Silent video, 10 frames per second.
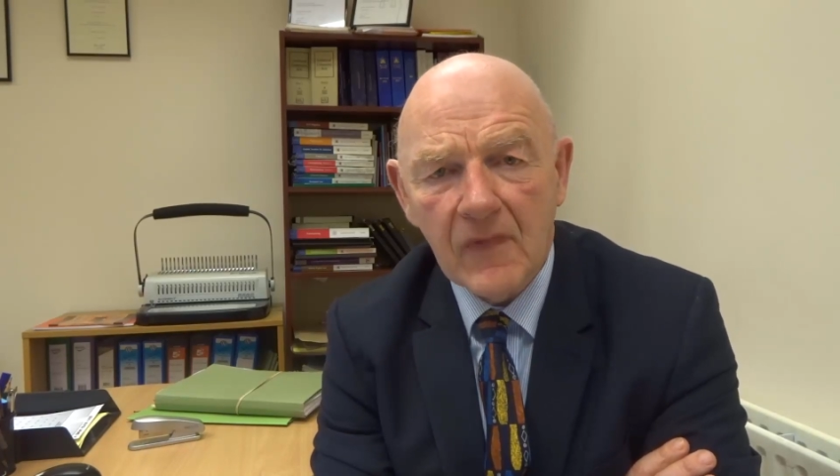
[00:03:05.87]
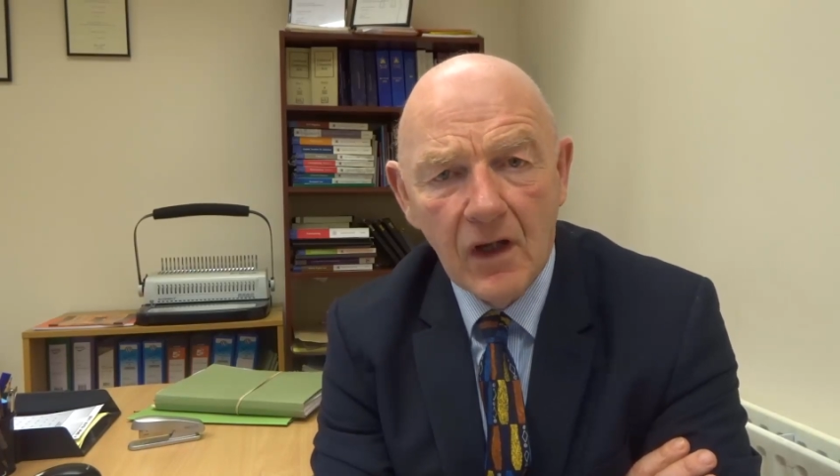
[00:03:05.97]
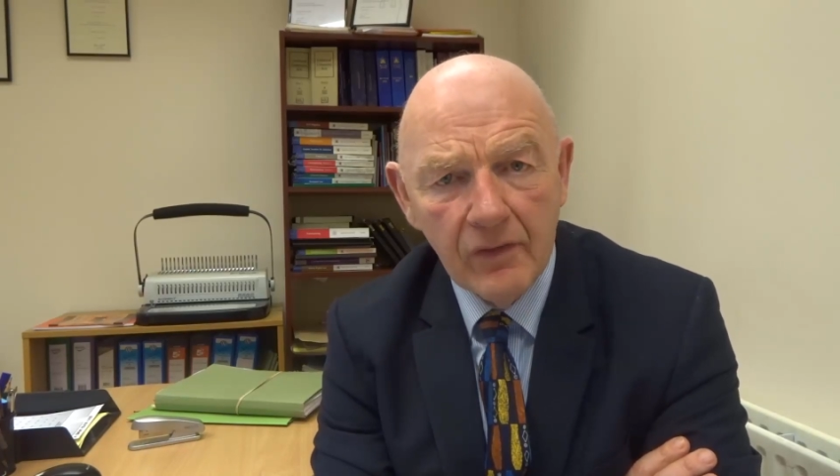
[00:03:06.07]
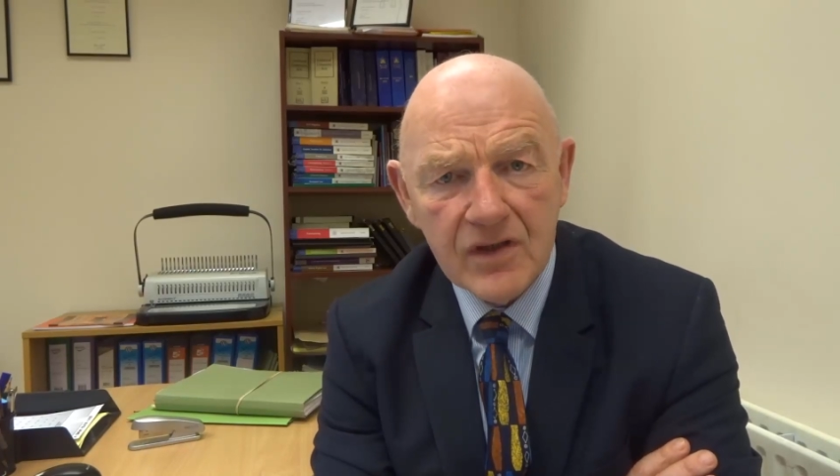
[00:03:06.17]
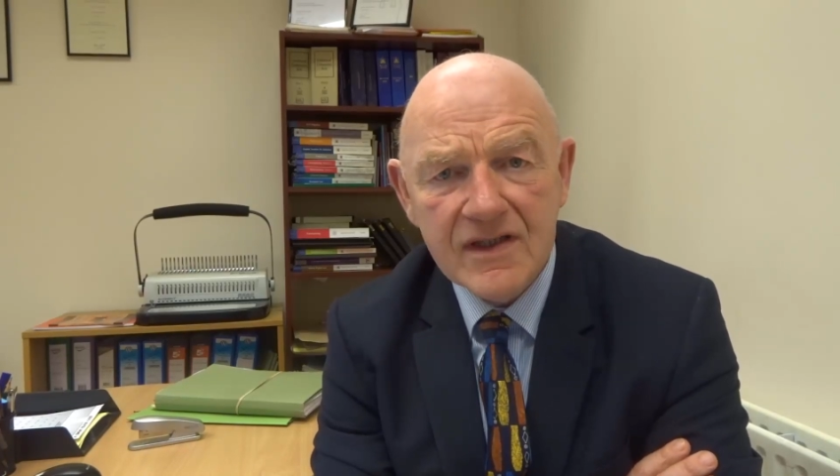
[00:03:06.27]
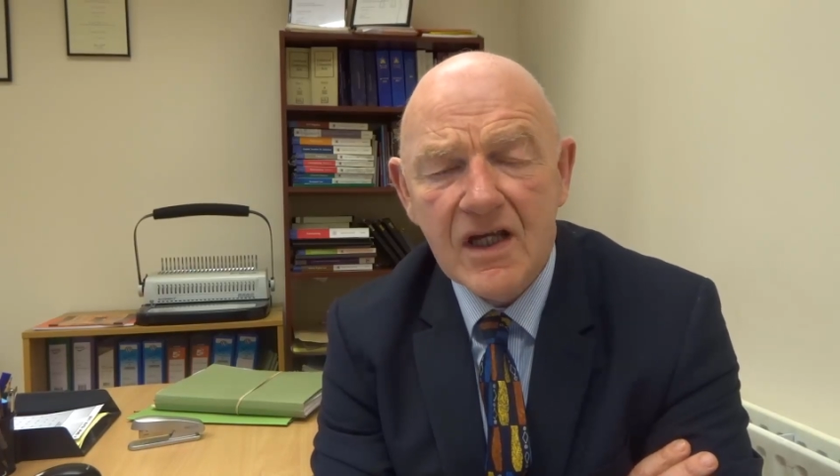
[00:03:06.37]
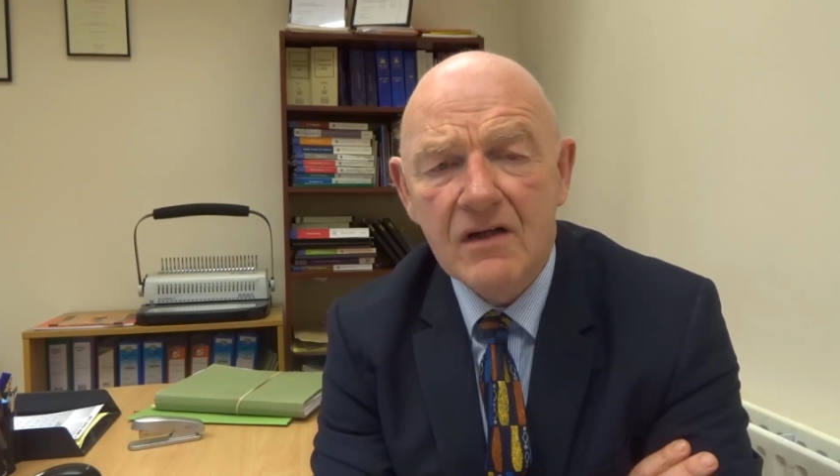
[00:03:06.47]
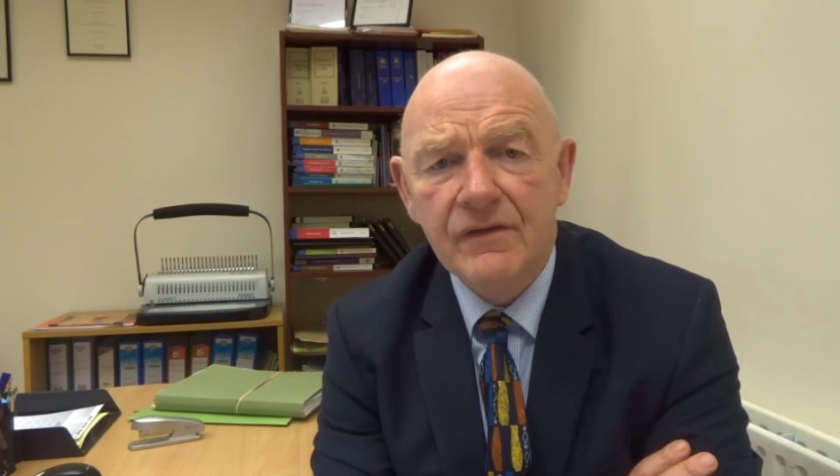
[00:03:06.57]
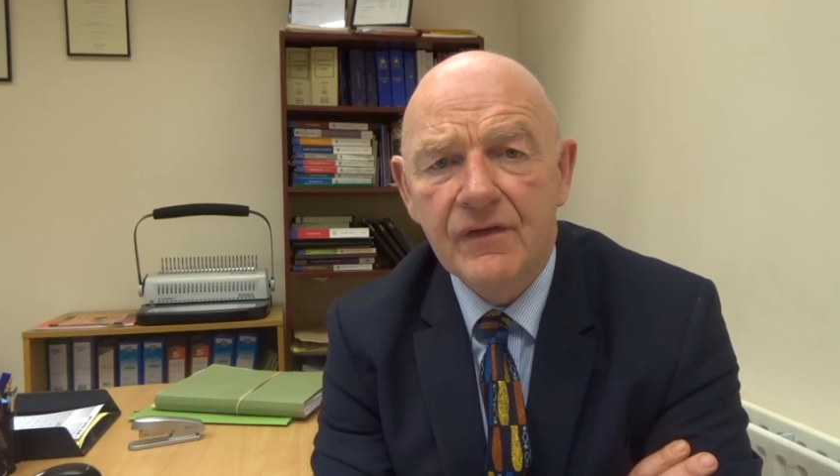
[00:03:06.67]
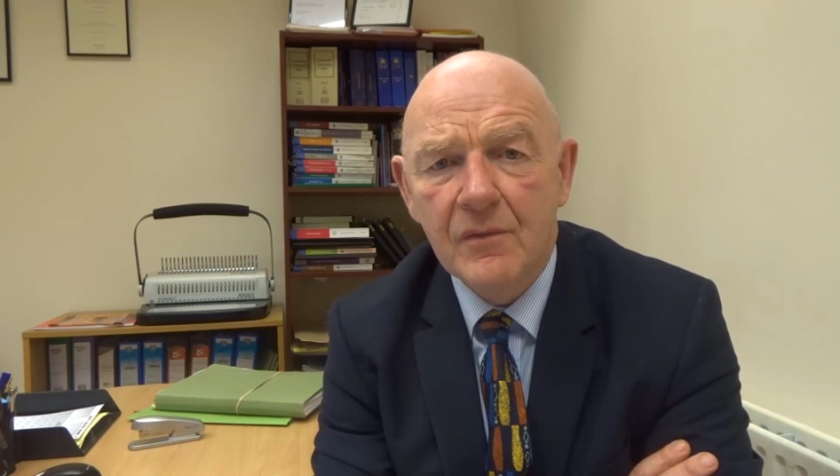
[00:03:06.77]
of
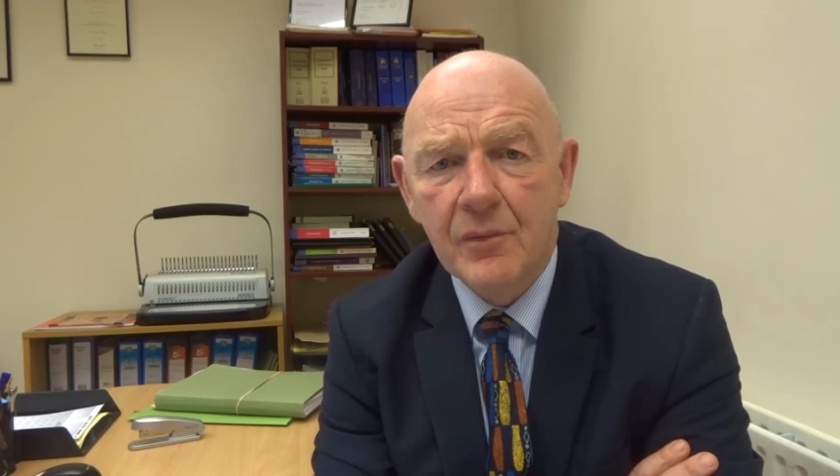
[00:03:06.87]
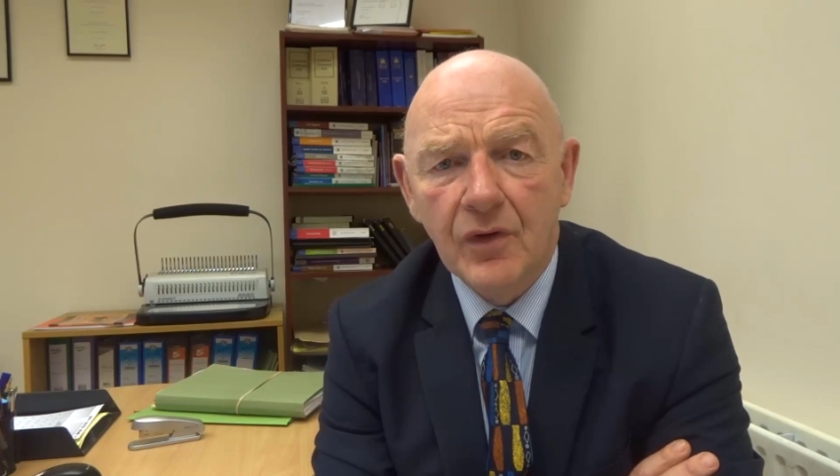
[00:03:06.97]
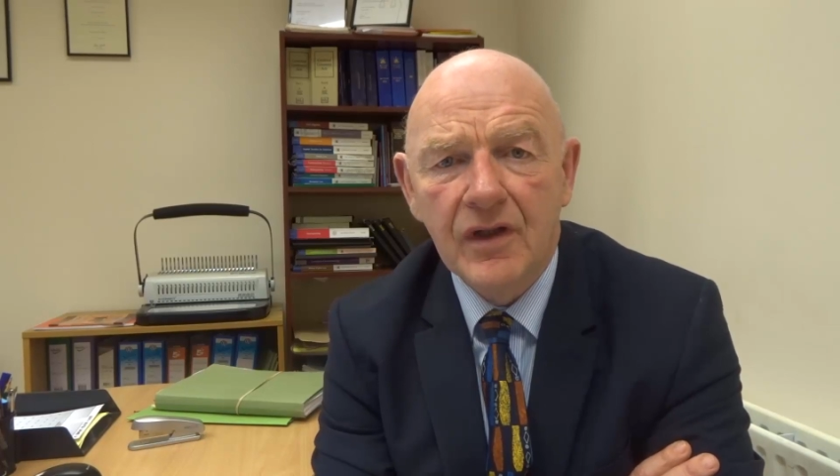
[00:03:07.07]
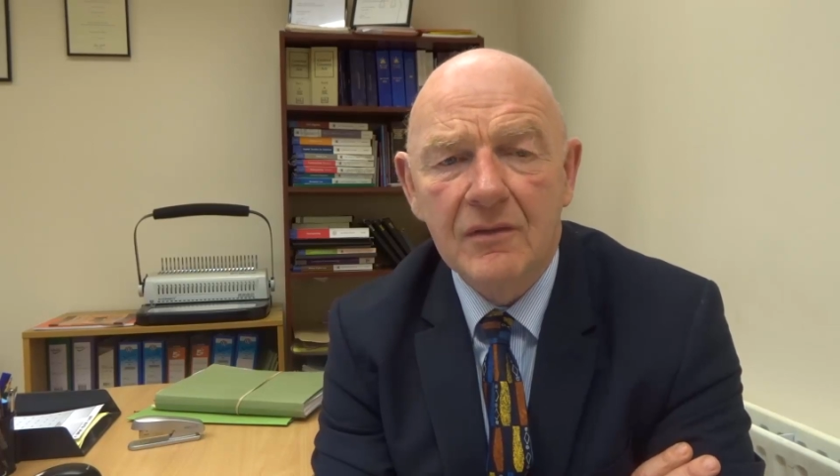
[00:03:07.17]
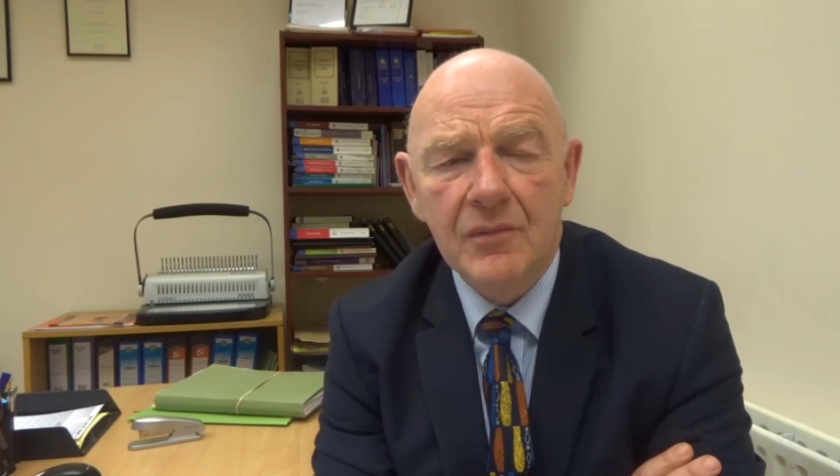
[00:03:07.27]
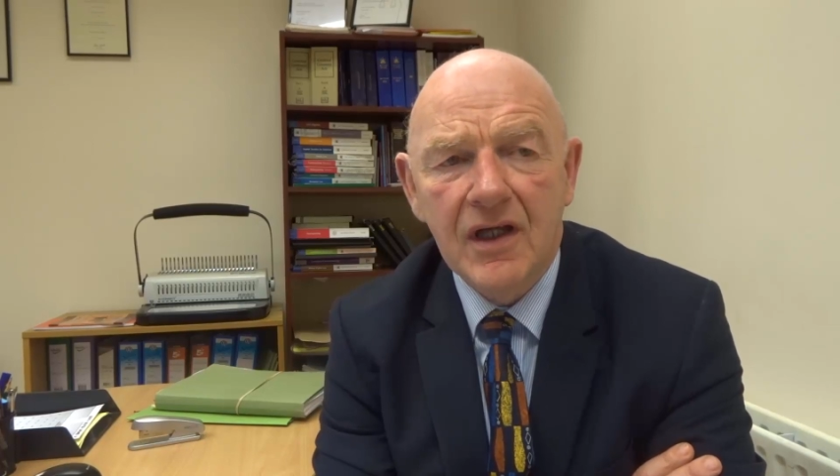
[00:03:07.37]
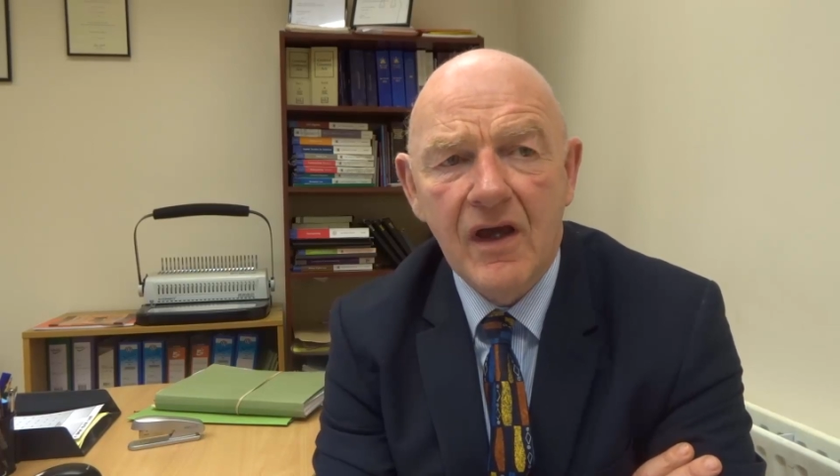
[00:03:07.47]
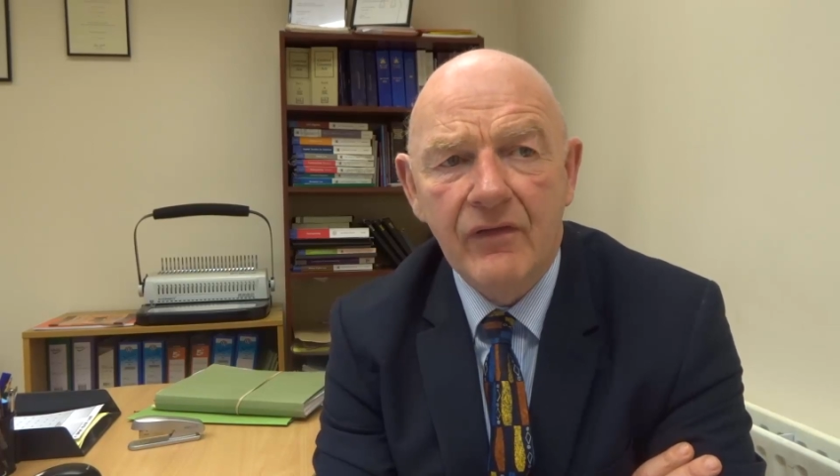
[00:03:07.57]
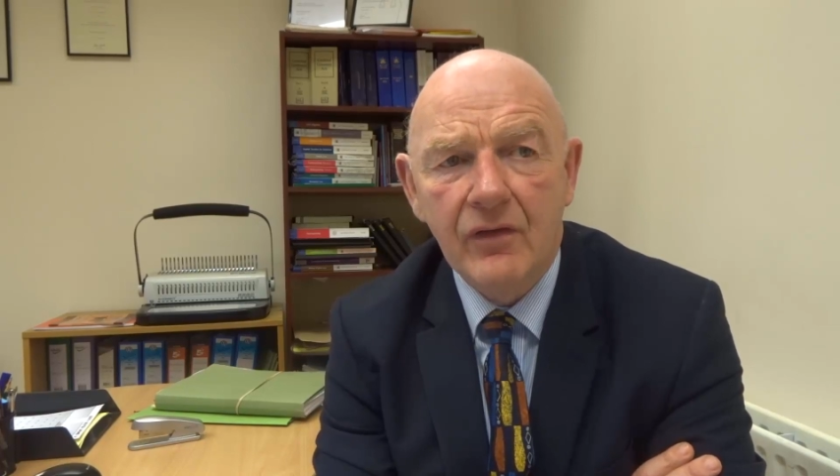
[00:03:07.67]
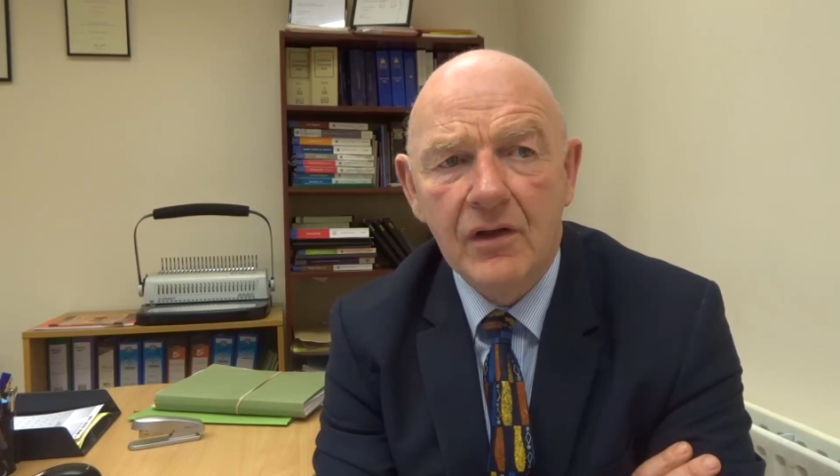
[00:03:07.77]
itself bullying
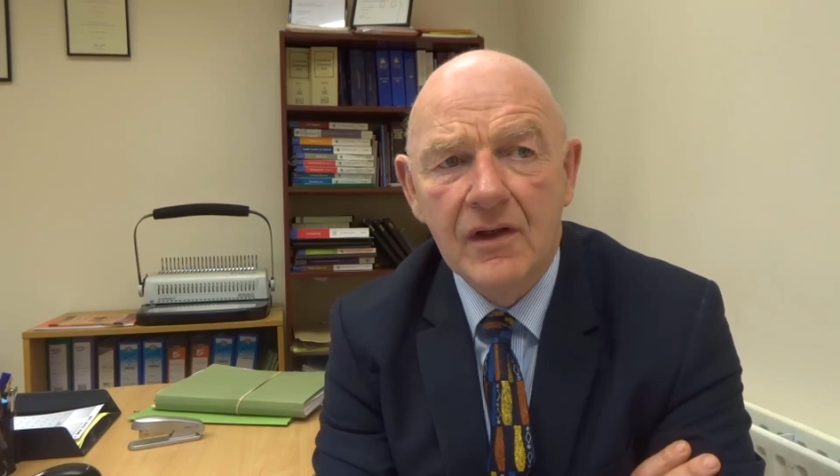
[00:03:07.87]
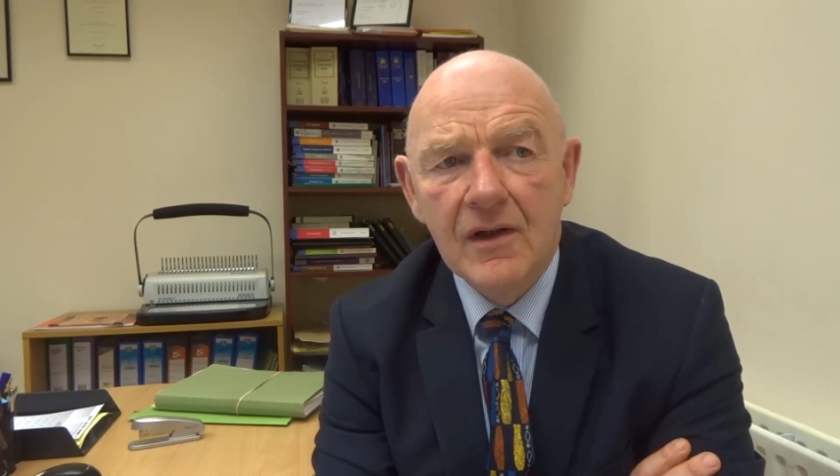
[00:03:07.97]
behaviour.